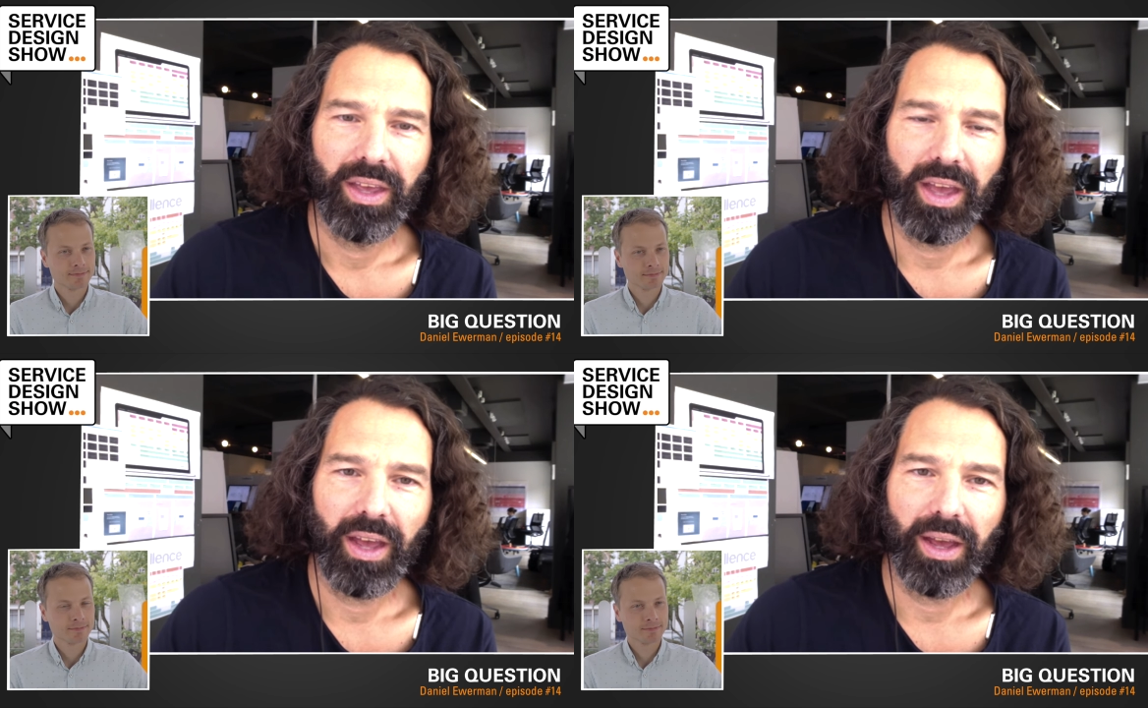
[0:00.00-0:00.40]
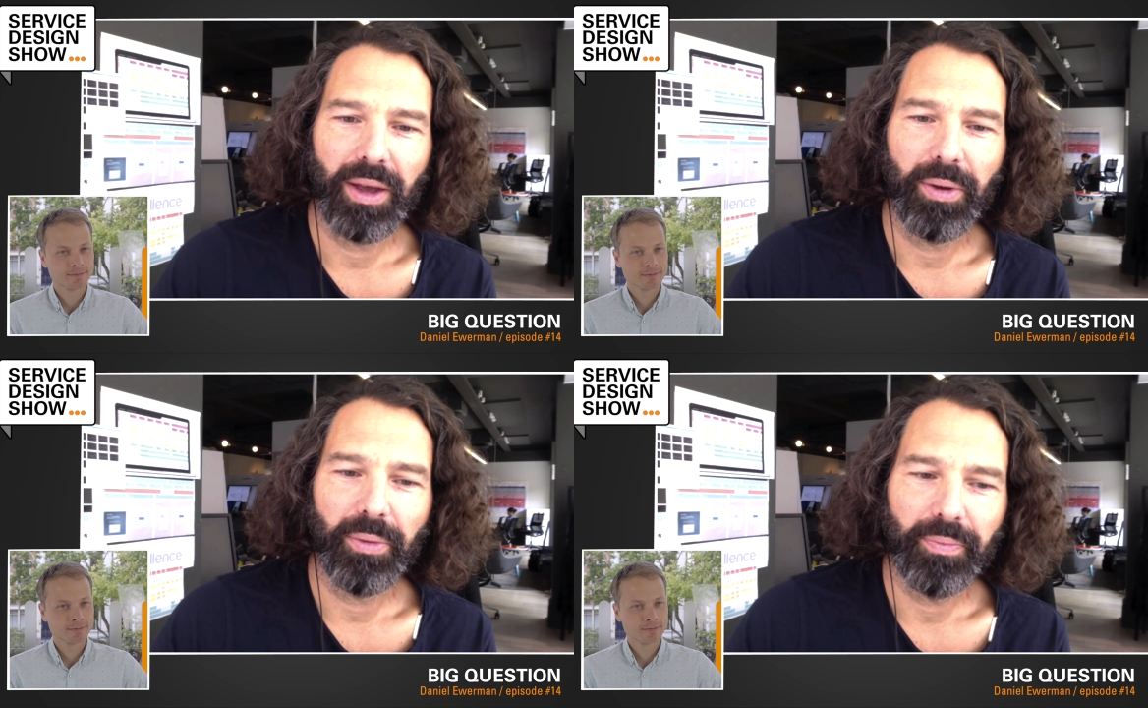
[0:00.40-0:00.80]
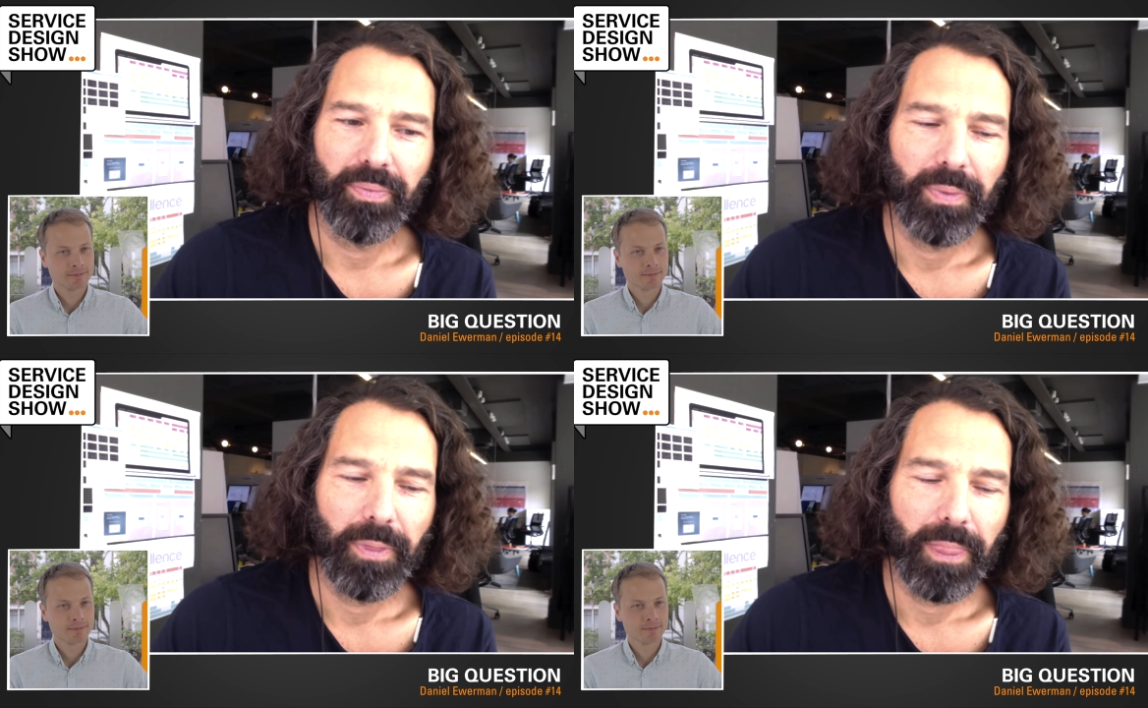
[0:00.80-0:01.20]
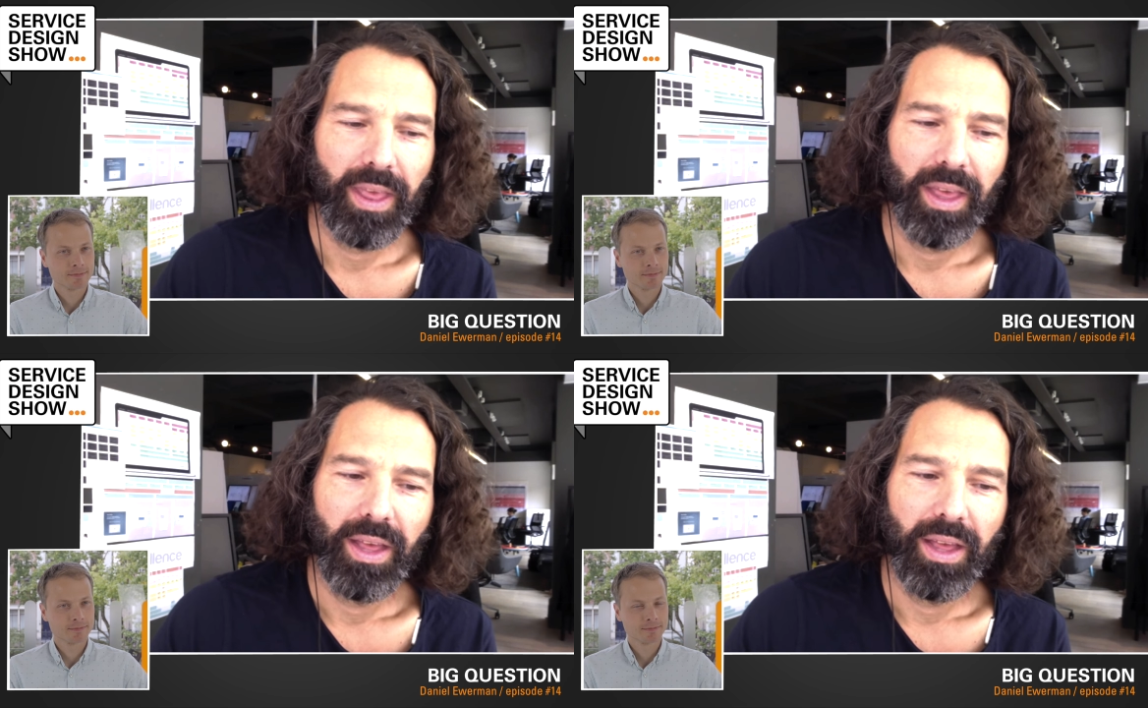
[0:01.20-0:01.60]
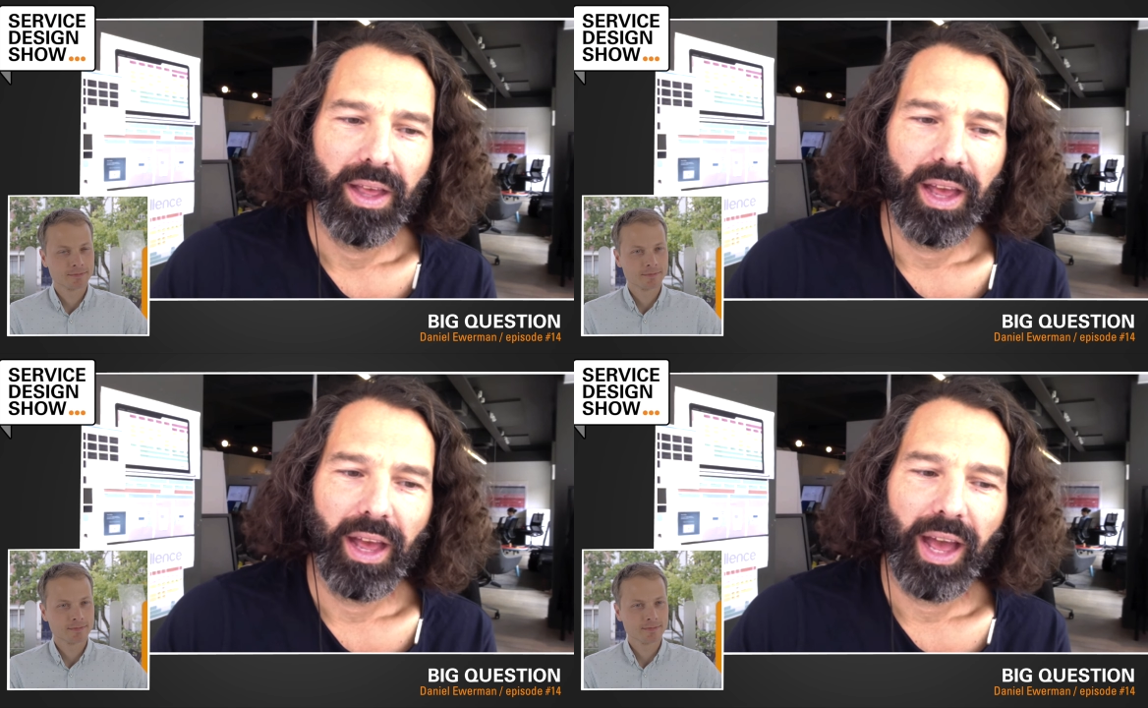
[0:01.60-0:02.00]
Speaker 1: Um,
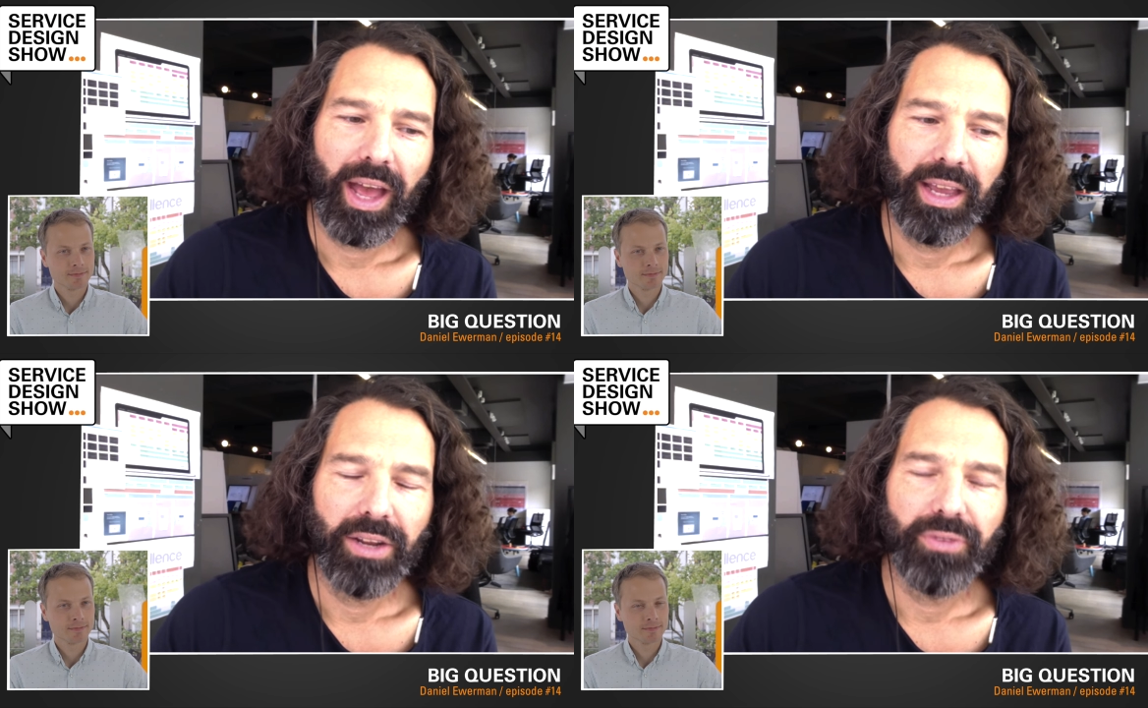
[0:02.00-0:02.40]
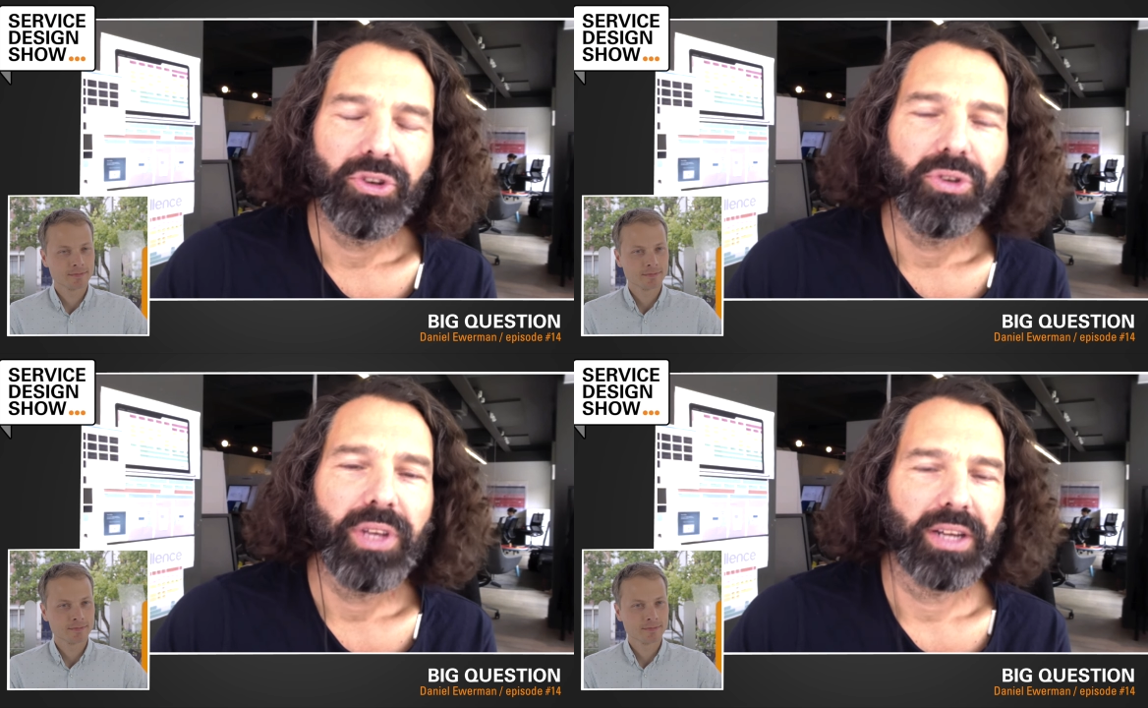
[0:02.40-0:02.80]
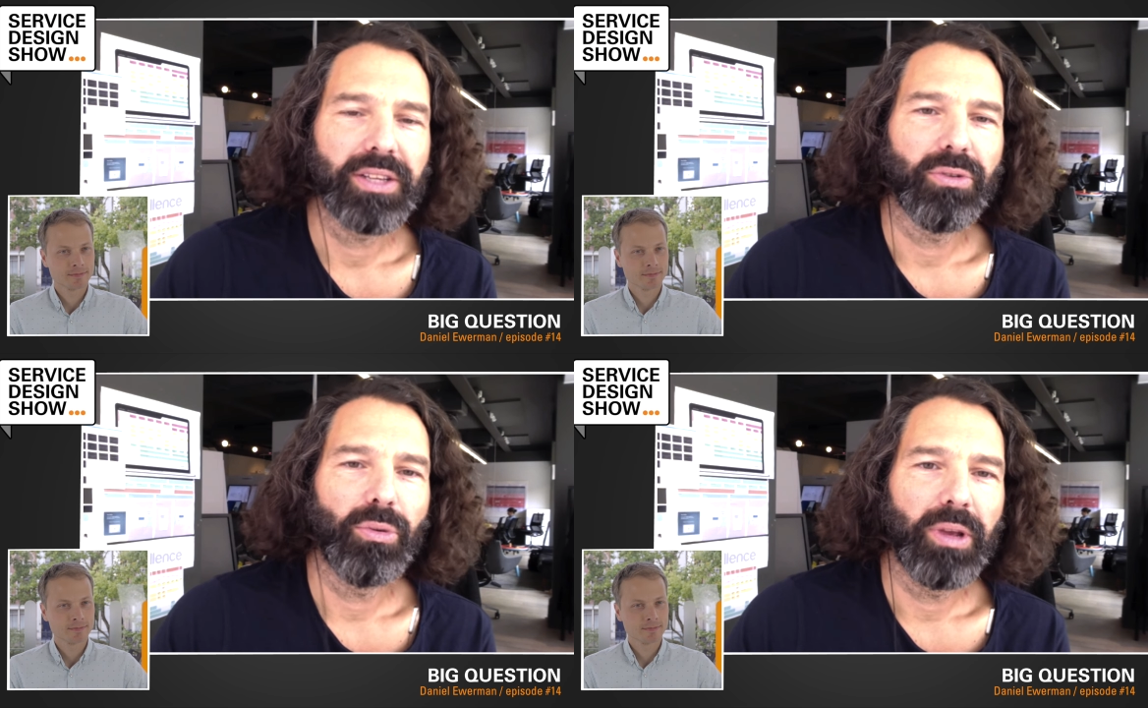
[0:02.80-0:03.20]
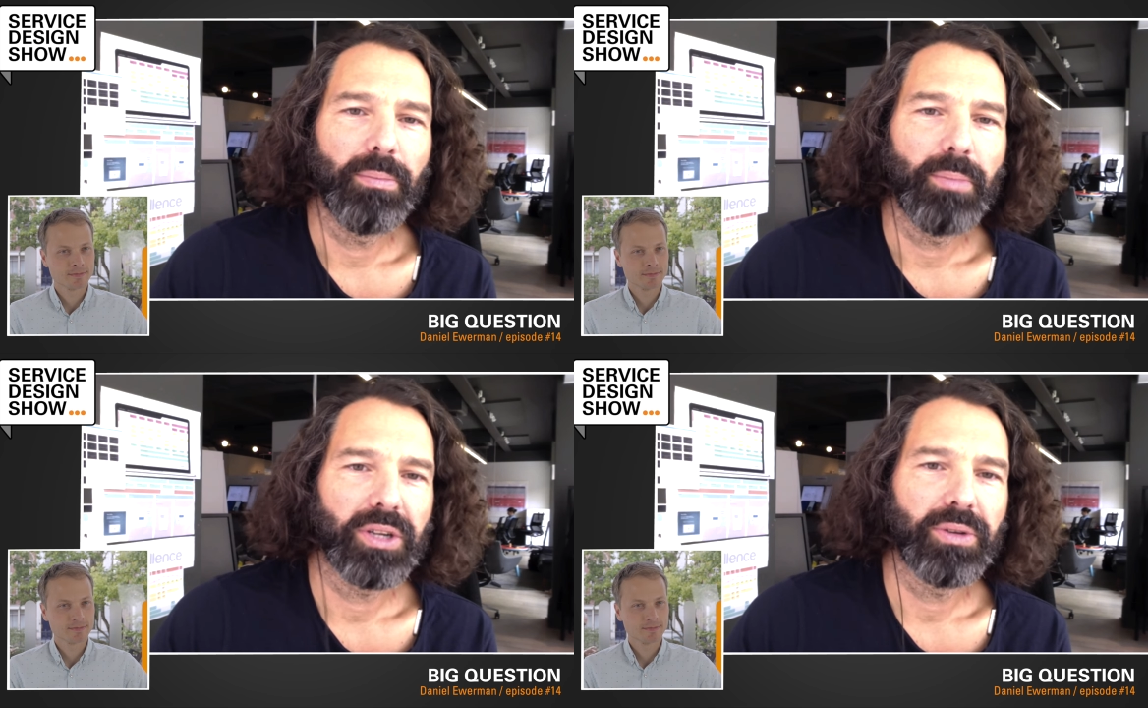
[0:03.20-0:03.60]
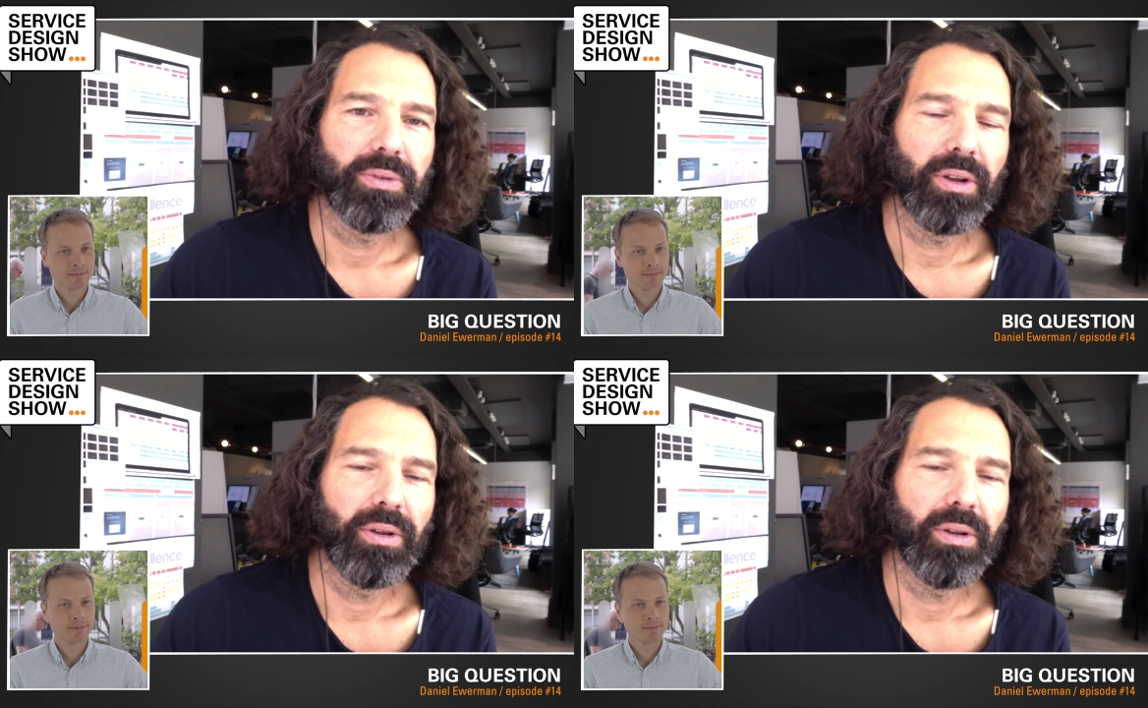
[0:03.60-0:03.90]
in a few years, there will be much,